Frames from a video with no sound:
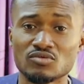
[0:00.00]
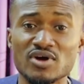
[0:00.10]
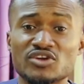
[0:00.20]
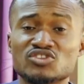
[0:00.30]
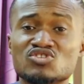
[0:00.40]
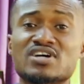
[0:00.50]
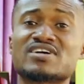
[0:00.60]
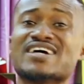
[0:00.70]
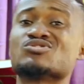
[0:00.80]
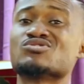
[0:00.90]
Why don't you
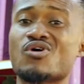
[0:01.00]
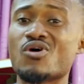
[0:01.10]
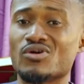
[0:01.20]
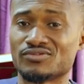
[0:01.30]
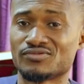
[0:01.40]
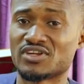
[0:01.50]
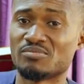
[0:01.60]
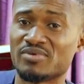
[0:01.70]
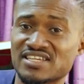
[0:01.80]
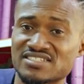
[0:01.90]
cry to God for the
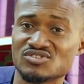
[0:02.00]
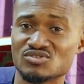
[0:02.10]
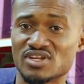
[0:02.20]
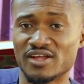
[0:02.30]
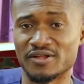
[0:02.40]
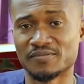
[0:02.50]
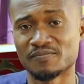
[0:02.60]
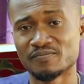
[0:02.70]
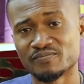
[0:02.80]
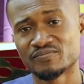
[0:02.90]
blessing today?
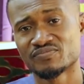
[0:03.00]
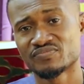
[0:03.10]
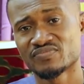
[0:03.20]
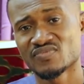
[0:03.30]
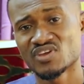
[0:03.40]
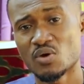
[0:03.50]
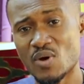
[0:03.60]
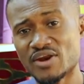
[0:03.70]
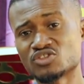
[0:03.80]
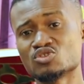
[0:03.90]

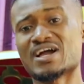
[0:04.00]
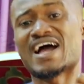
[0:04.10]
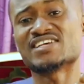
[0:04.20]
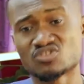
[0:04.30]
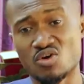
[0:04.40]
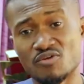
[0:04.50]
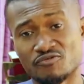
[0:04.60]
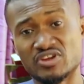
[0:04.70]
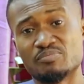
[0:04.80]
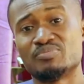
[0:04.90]
Why don't you ask God
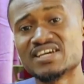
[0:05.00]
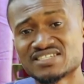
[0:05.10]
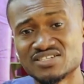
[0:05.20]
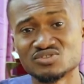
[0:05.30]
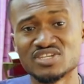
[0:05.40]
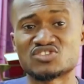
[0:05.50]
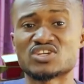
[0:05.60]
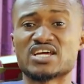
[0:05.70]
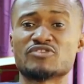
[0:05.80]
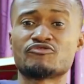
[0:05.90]
for the blessing today so
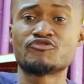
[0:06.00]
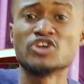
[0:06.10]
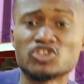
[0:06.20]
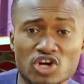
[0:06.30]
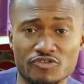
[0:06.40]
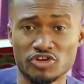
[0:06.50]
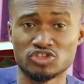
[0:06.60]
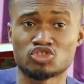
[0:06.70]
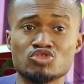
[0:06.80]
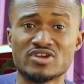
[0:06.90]
that the future of your
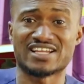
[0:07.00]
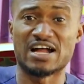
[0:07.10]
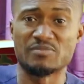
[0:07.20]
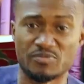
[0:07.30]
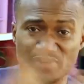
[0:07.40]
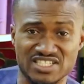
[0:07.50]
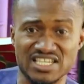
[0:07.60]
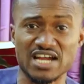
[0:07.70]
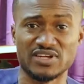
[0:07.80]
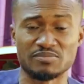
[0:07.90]
children can be
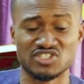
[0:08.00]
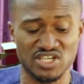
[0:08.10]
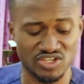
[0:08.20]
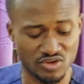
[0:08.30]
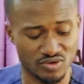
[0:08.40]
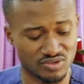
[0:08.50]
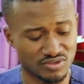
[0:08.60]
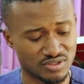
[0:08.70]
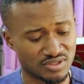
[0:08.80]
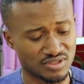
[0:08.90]
preserved and be secured?
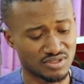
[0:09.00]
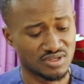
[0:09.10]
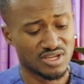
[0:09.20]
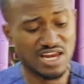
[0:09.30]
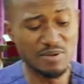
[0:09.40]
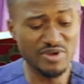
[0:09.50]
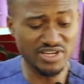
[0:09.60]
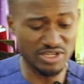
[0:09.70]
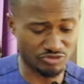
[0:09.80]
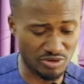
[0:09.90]
Let me
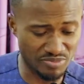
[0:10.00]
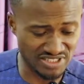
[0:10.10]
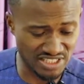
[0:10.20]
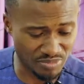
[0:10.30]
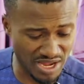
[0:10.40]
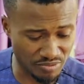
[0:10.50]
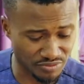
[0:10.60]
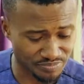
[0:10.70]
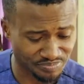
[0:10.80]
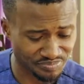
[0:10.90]
read it from Message Bible.